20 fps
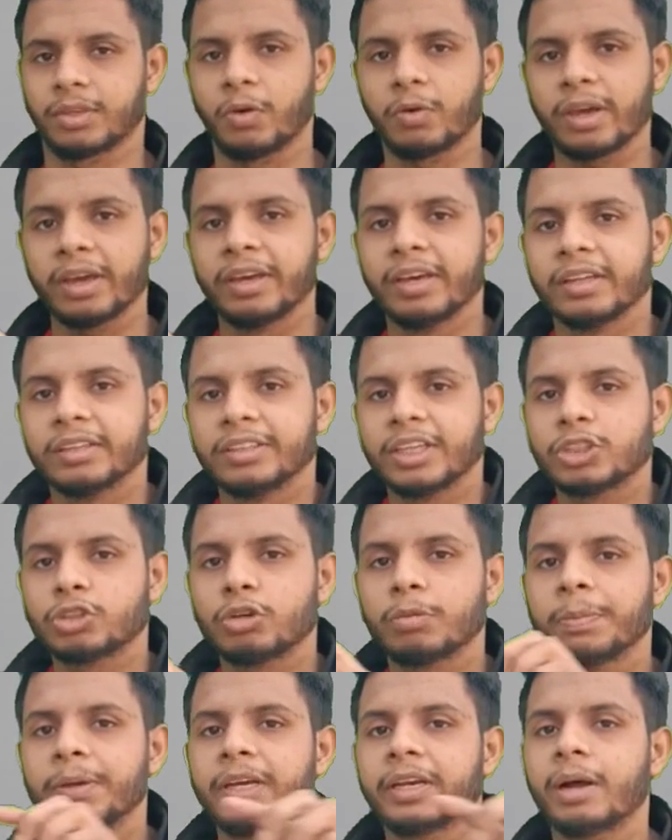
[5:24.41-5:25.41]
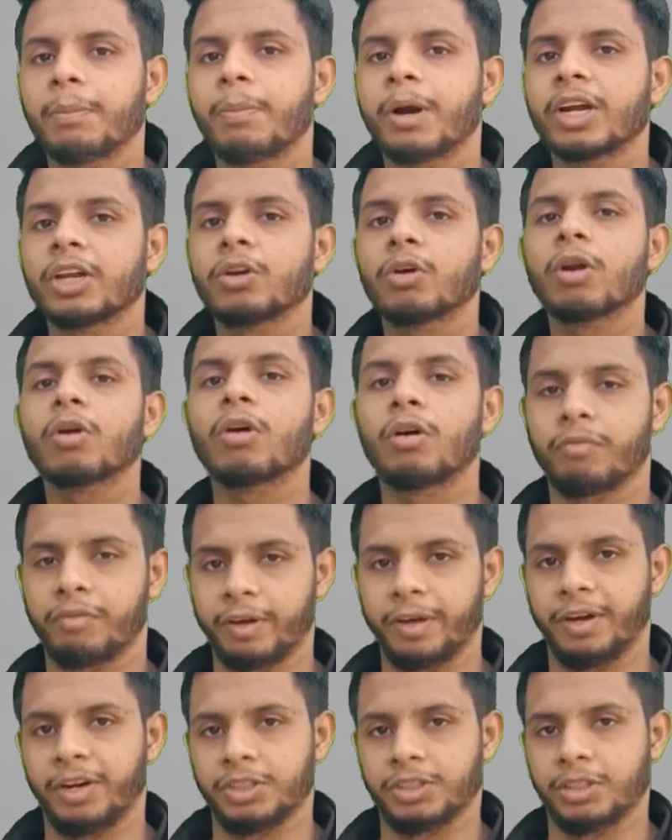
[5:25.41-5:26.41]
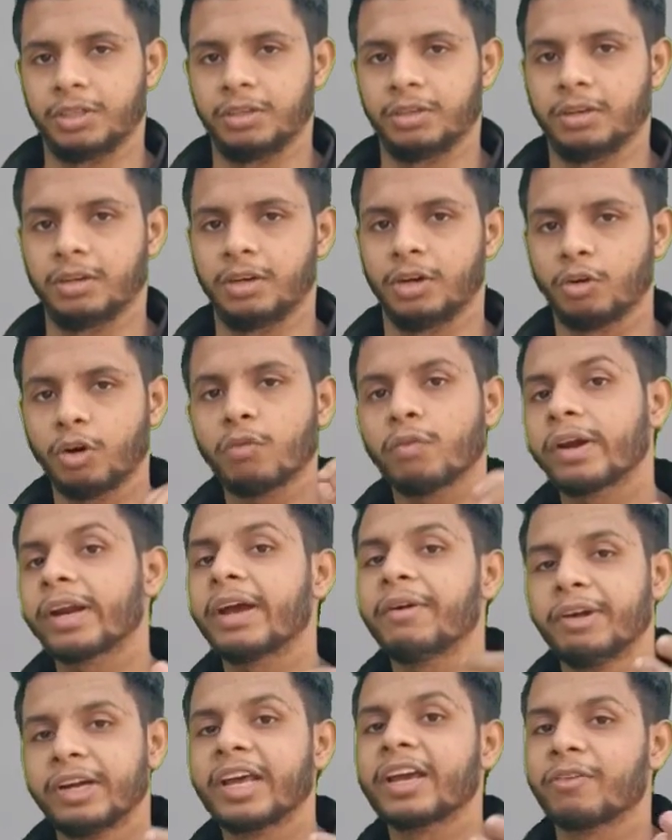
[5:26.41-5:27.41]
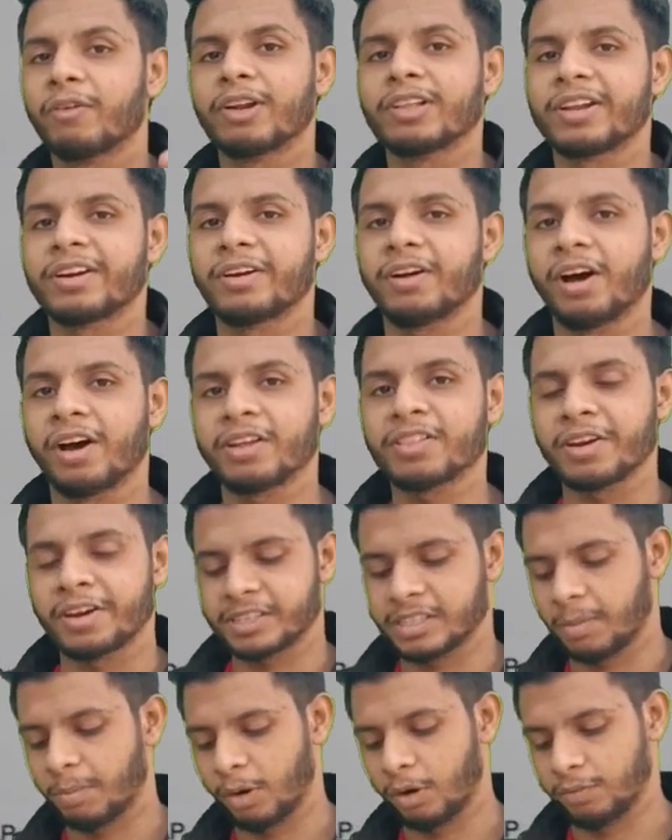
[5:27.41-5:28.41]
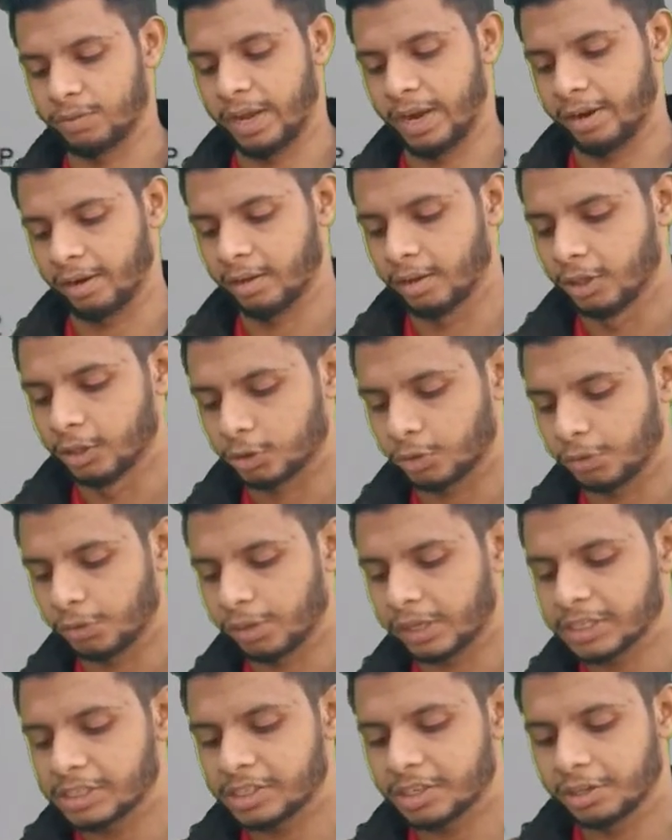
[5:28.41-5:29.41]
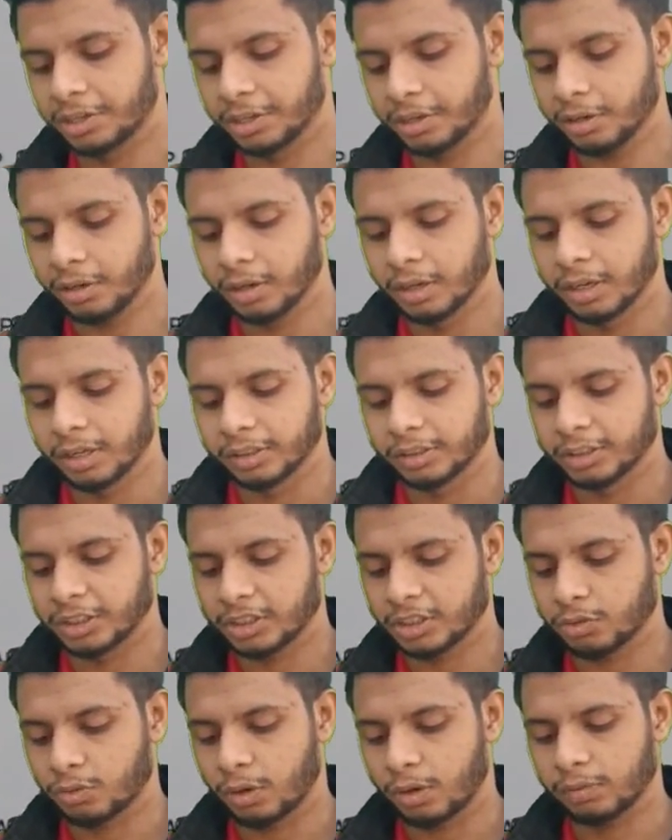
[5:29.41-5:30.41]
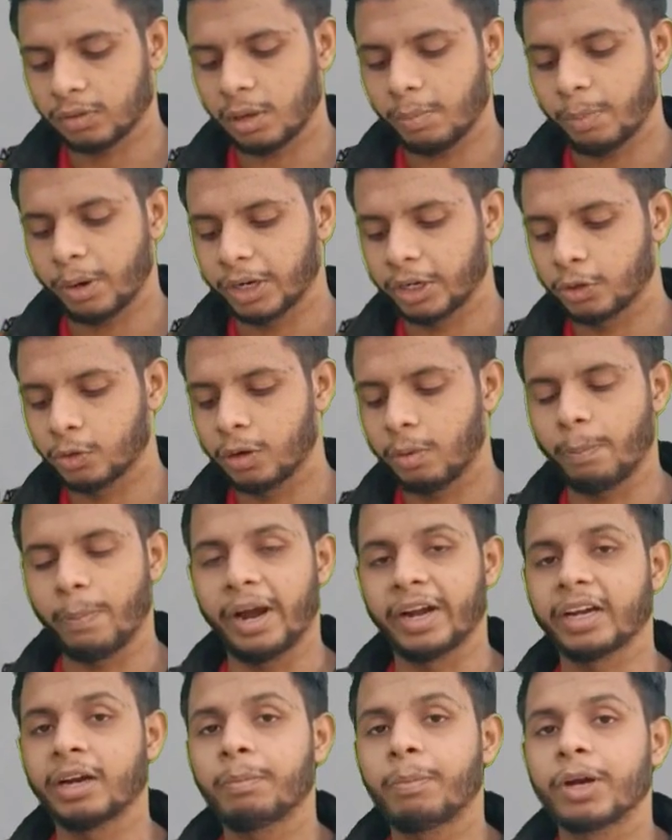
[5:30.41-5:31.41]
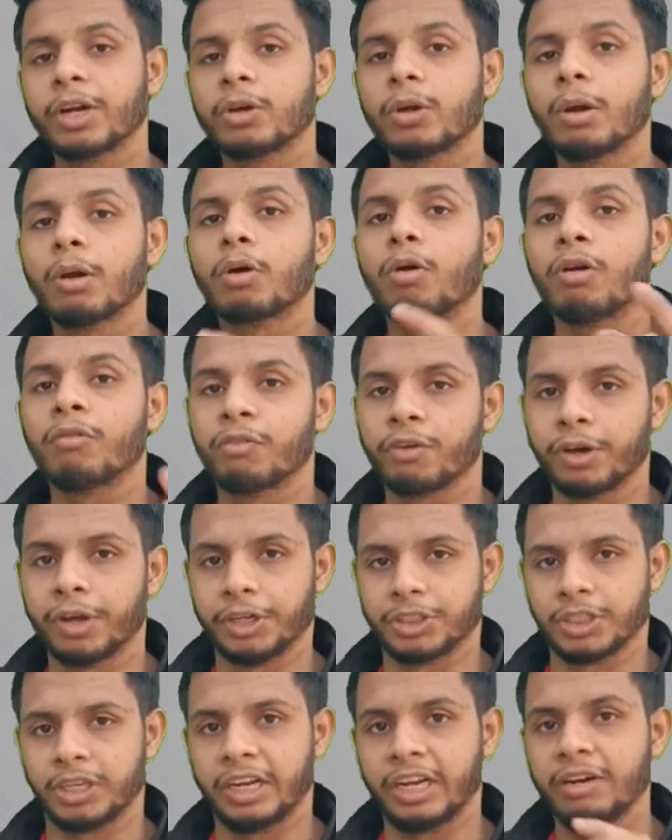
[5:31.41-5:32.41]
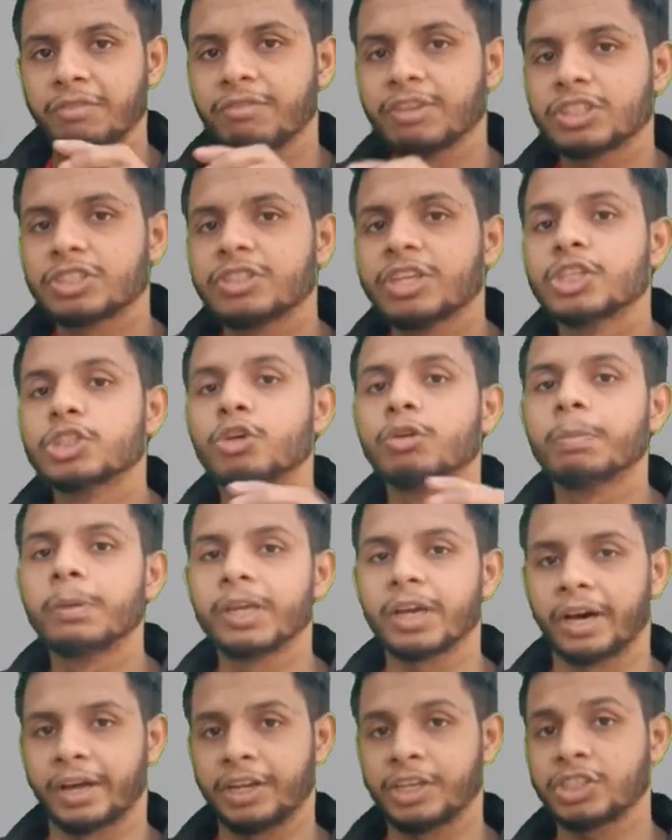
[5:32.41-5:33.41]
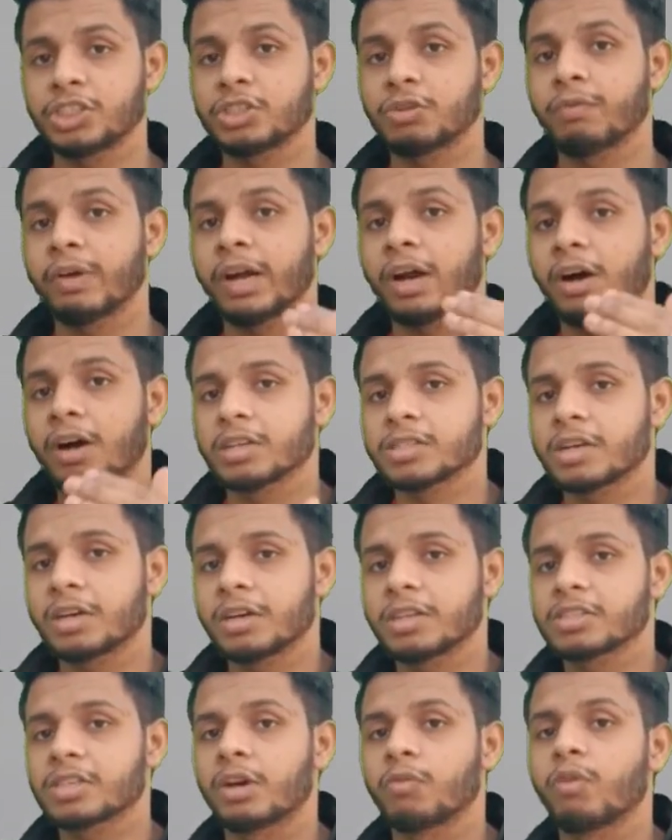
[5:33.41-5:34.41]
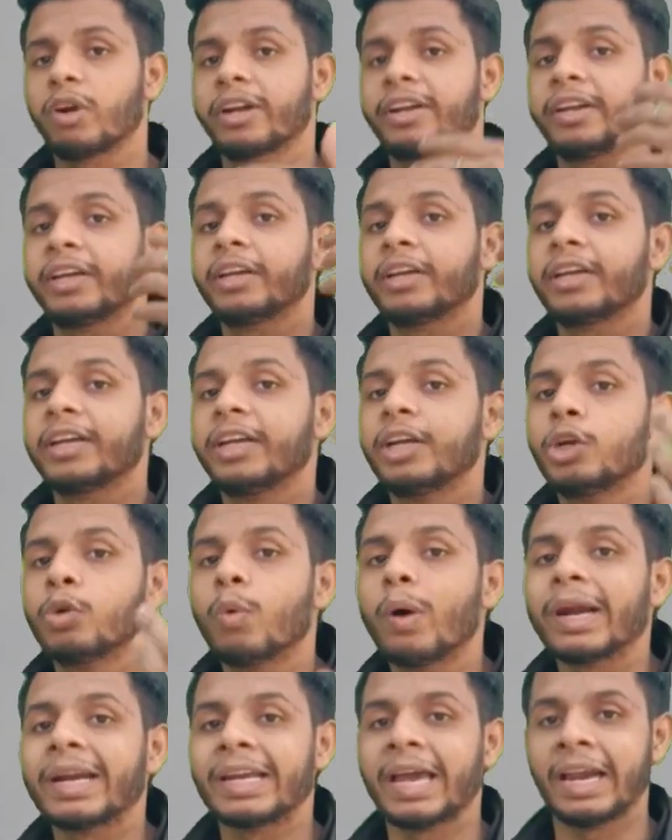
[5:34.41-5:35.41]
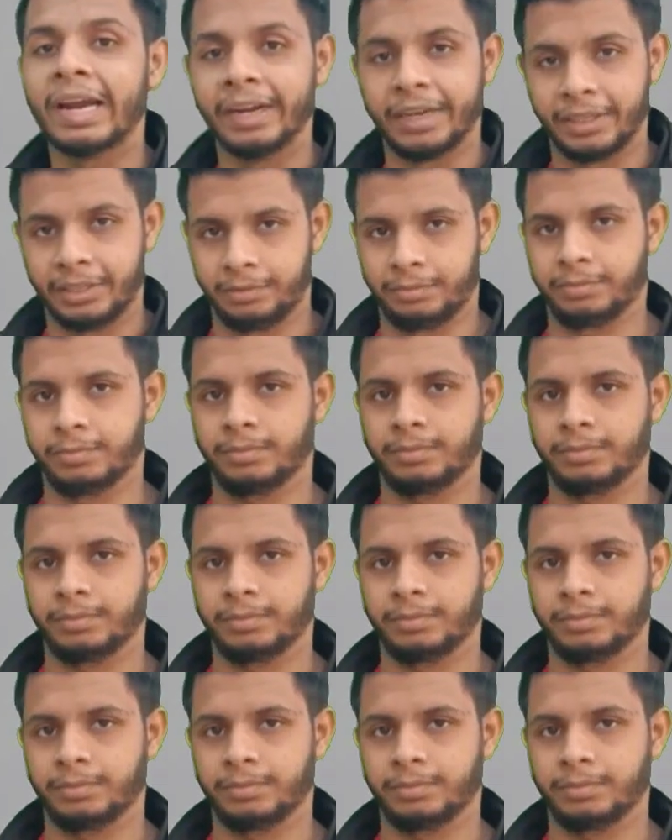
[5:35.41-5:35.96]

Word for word: Okay, they should be in a particular configuration. Don't worry, I will take another another example of that. So you can see here, this is one of the particular pattern, particular configuration in which they should be arranged when a hazard is converting into a reality.